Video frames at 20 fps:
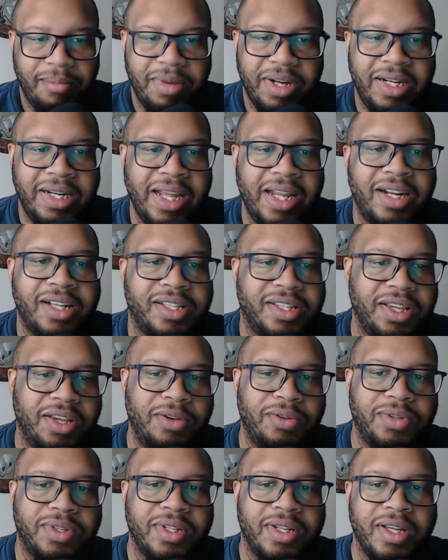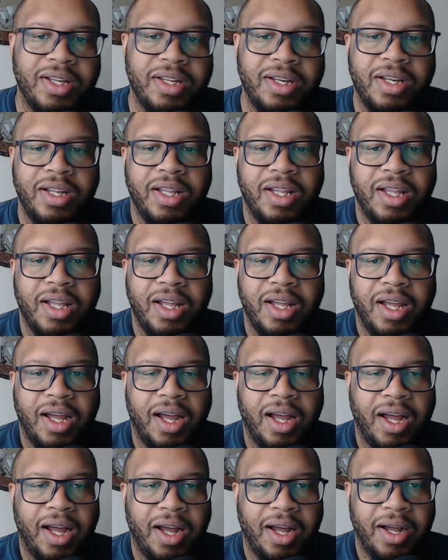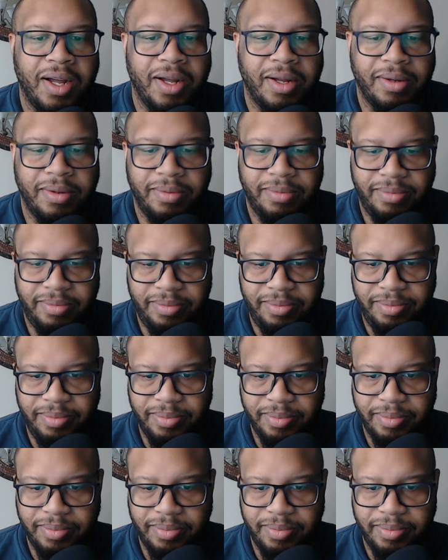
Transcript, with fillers: But Dennis Houston, um,